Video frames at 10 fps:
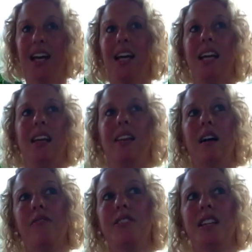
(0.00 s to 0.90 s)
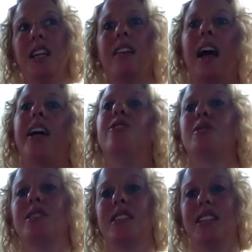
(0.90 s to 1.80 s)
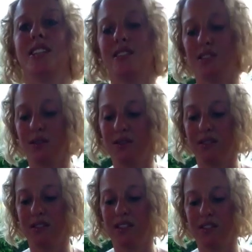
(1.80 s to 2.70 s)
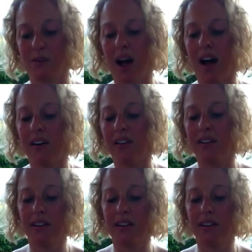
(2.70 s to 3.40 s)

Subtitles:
He loved seeing that interest in his students as well.